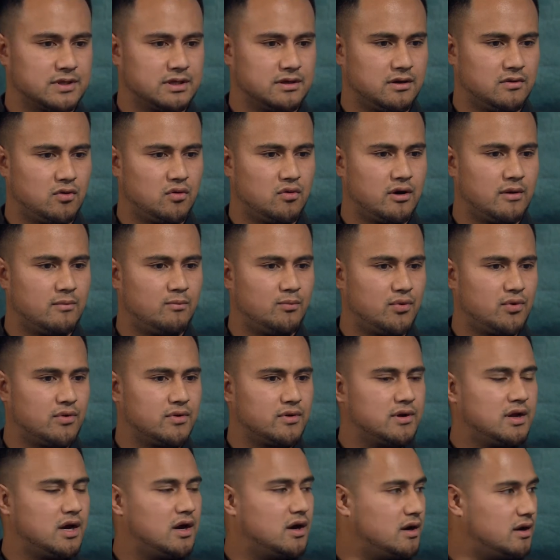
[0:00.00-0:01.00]
who are
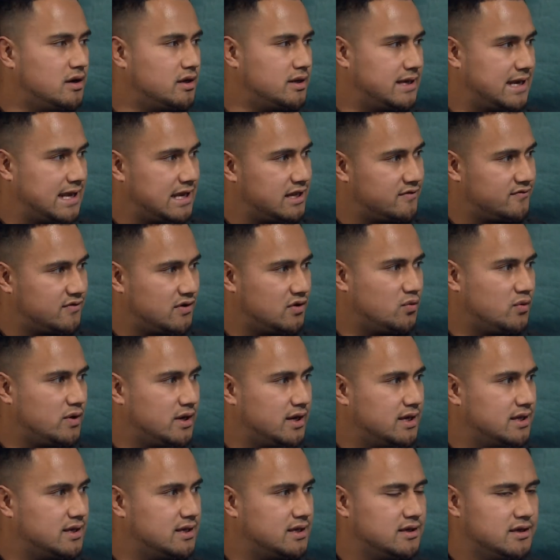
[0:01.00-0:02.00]
born Native
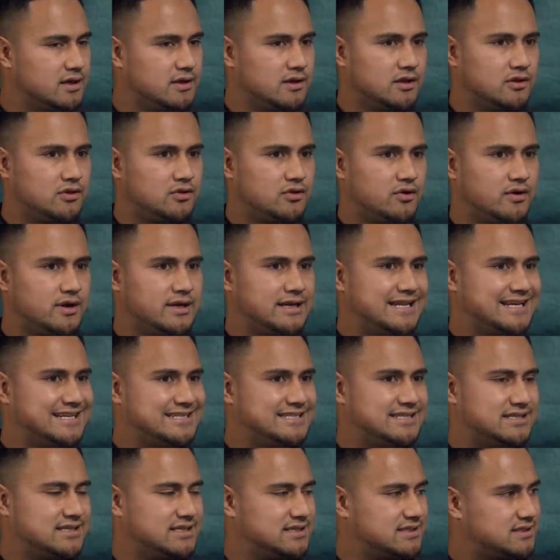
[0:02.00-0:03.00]
Hawaiian, they're
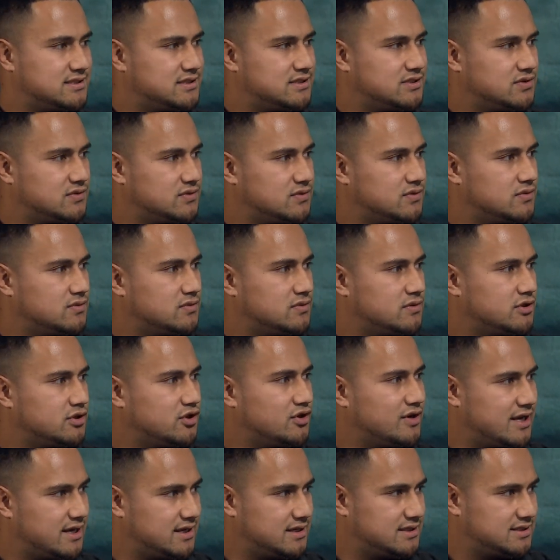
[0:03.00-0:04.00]
indigenous to the
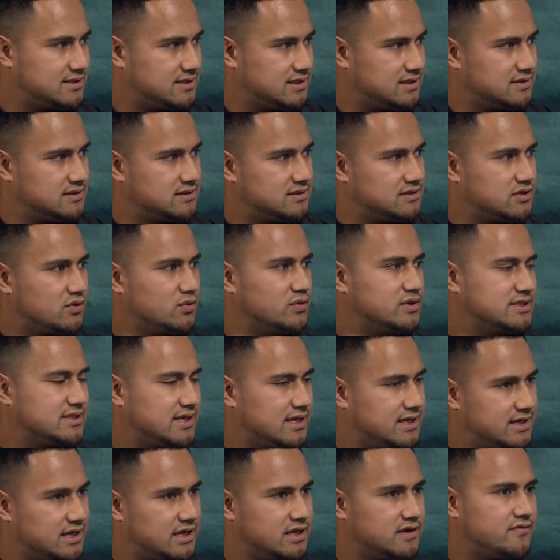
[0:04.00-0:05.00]
United States. So we
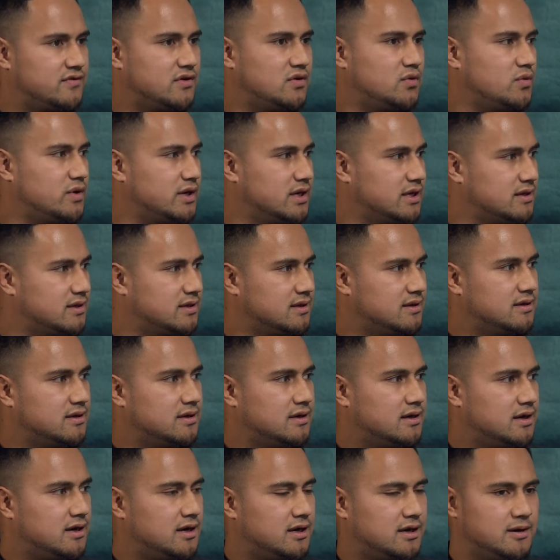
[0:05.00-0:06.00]
say Native Hawaiian,
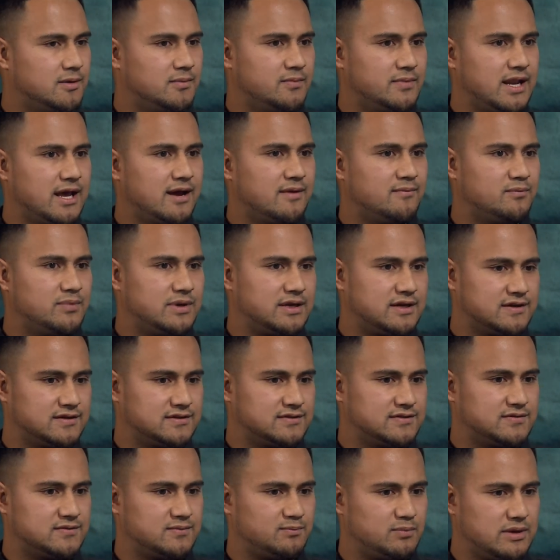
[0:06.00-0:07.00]
not
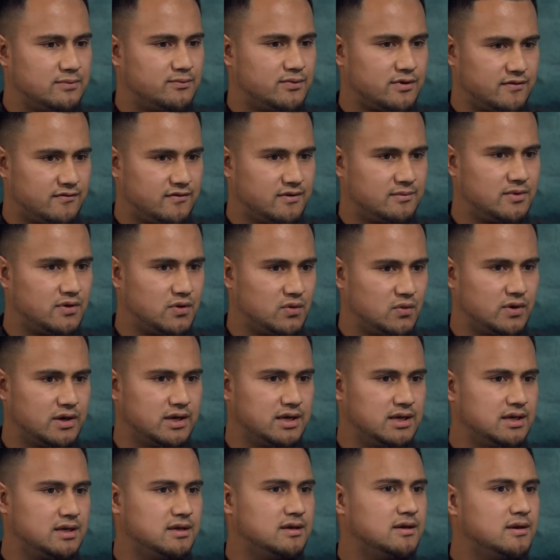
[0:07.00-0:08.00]
because people are from
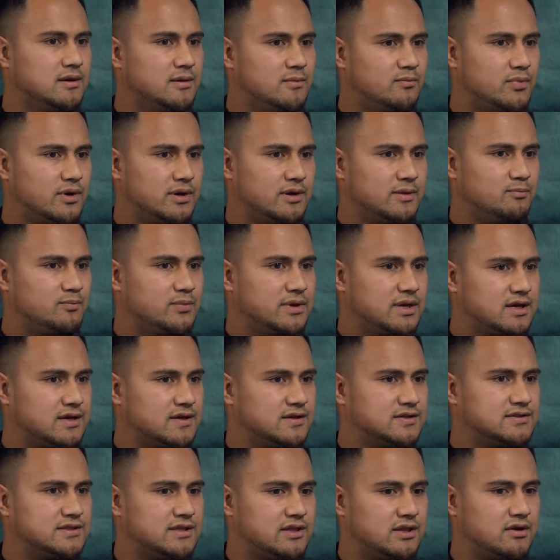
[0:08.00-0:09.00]
Hawaii, but
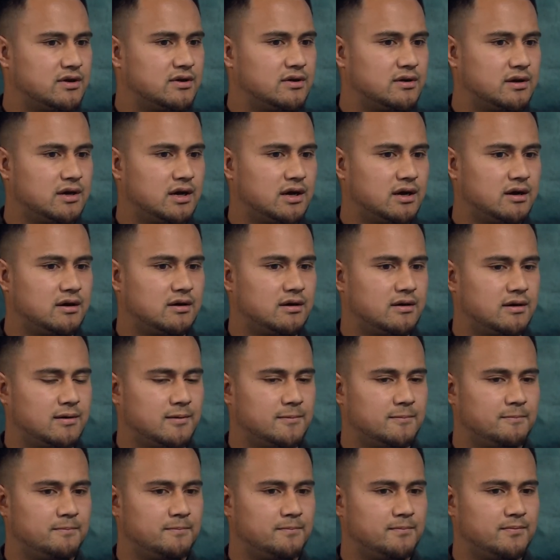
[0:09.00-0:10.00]
because
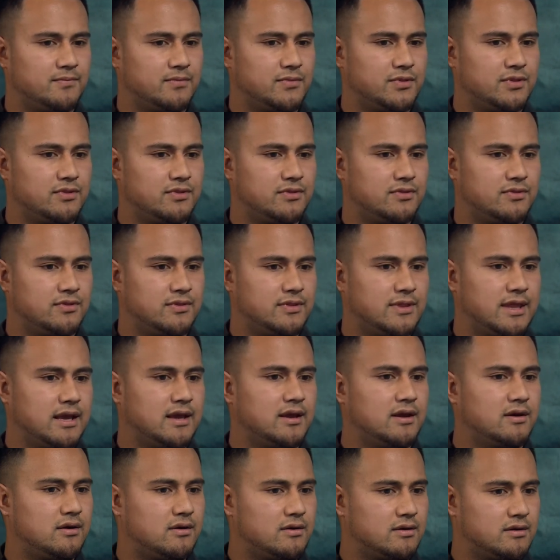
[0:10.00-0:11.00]

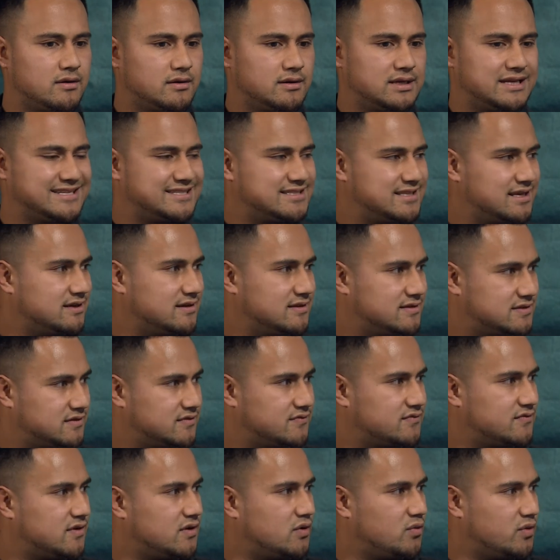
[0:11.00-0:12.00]
they are descendants
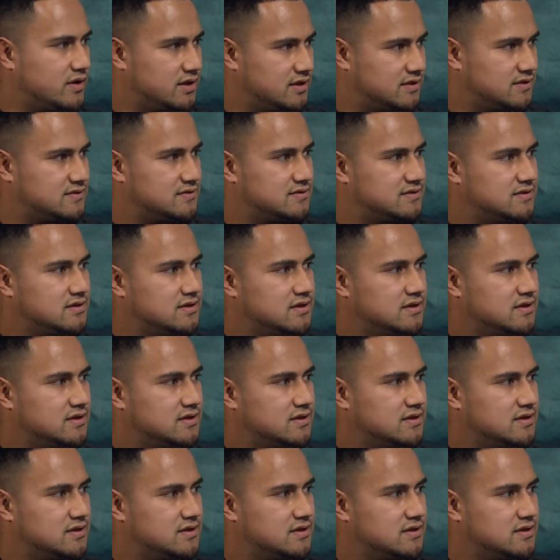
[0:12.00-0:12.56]
of Hawaiians.